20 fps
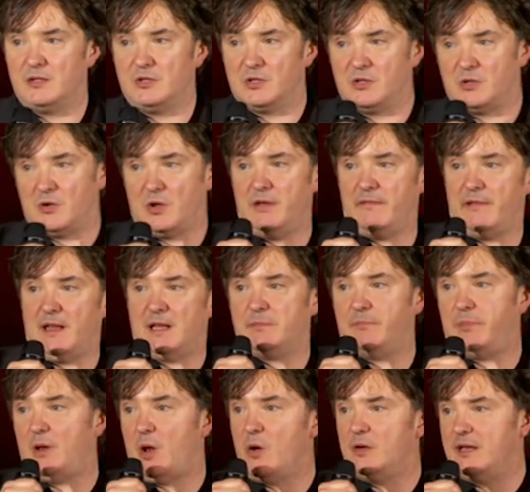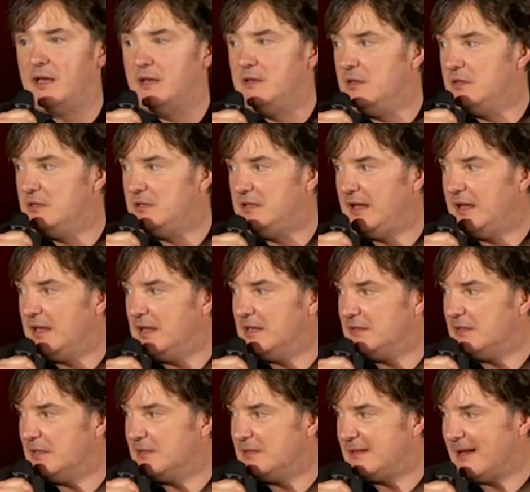just sort of exploded, you see.
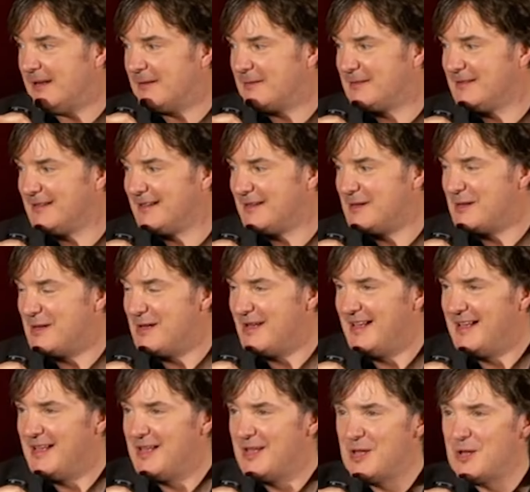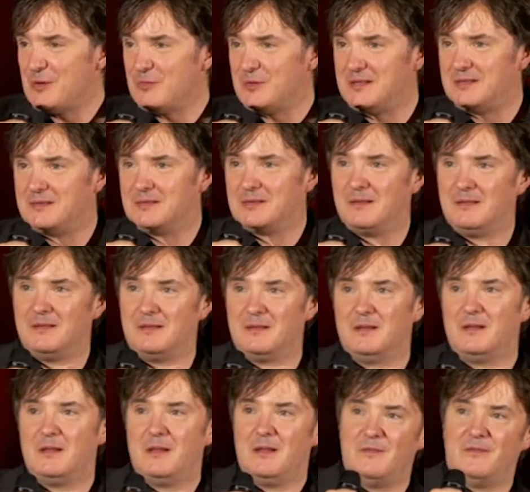It just, it was
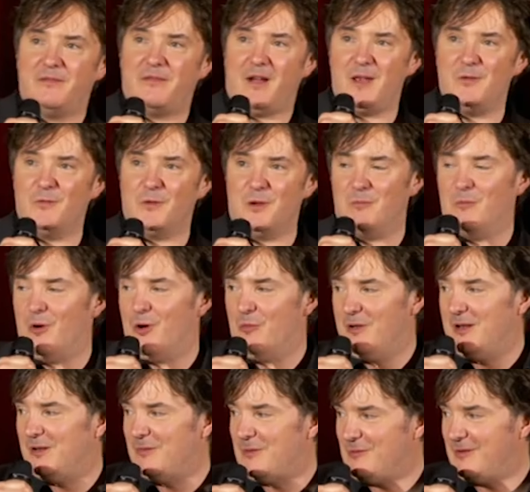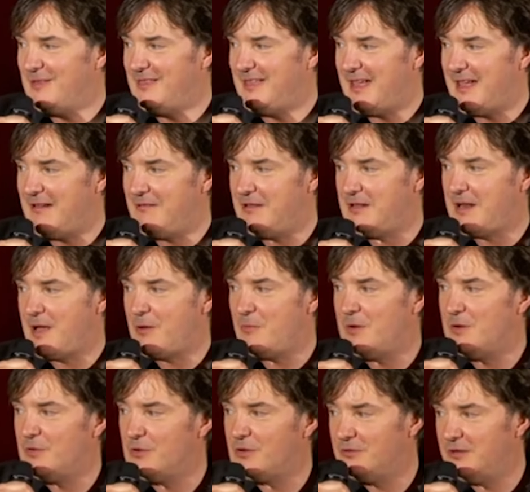fine one moment, we were there, and now
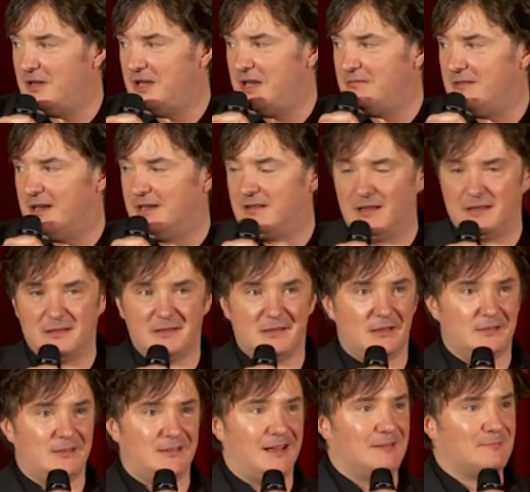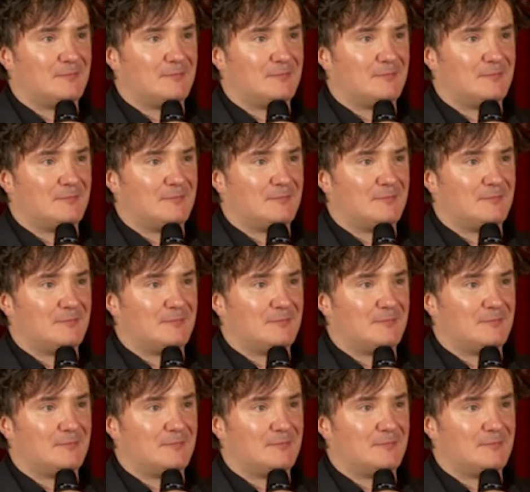we don't go near it. It's just,